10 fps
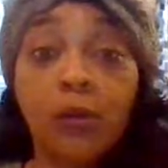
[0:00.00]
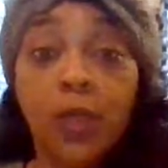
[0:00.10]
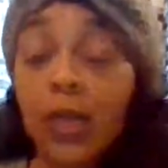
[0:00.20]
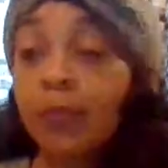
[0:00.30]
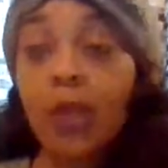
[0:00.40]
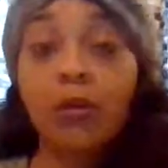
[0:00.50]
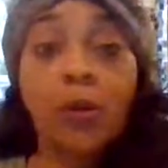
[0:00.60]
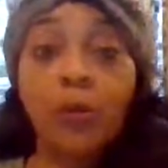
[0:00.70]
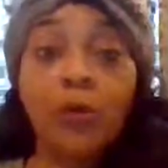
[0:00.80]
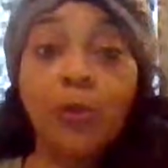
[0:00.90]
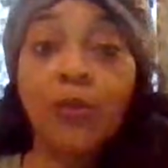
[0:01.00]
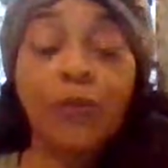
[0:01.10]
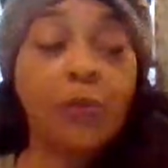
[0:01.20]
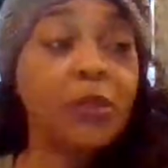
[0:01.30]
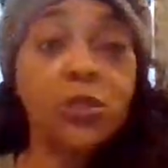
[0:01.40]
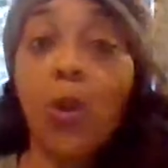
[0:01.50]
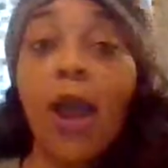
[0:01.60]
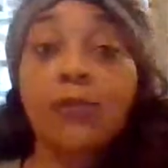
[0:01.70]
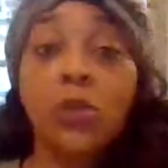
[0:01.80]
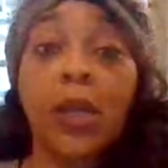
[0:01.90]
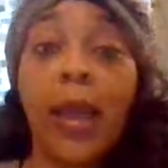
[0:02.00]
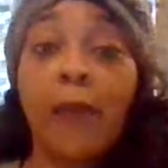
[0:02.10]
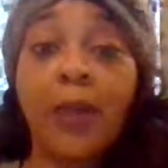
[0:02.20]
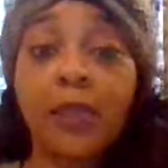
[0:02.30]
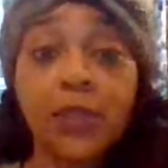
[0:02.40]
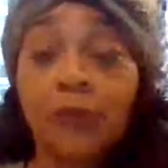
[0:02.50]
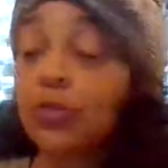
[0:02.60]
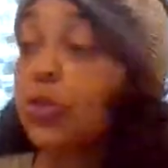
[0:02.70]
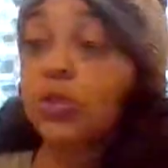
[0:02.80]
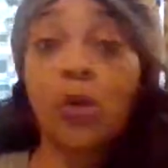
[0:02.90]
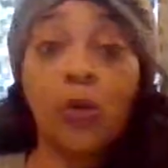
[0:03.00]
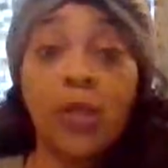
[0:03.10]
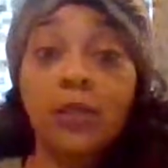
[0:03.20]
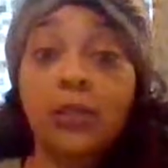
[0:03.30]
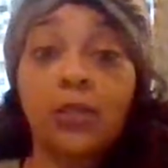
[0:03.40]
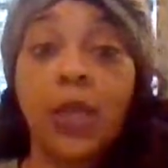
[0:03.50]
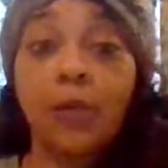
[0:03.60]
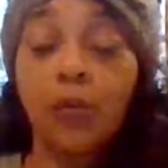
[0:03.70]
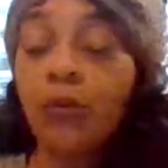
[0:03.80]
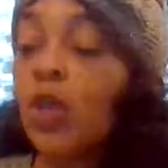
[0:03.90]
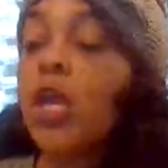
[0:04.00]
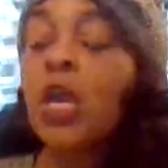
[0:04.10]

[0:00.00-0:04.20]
It ain't making no movement for me. So I have to allow myself to just go ahead and disconnect, move.